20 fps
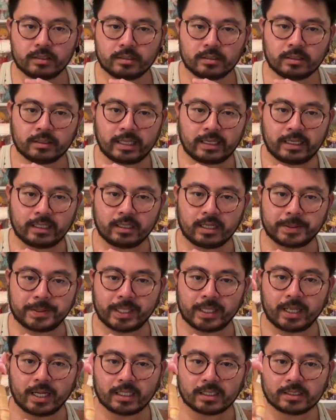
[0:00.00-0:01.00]
Lady
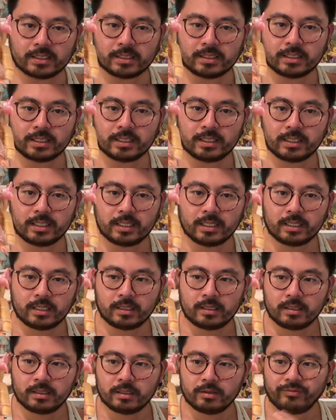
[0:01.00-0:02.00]
Lovelocks?
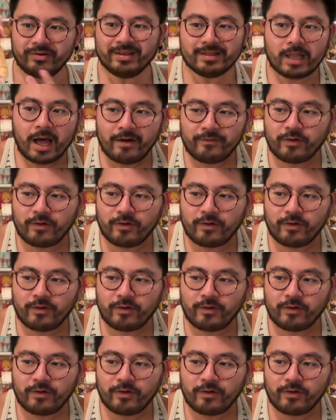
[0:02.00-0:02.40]
We love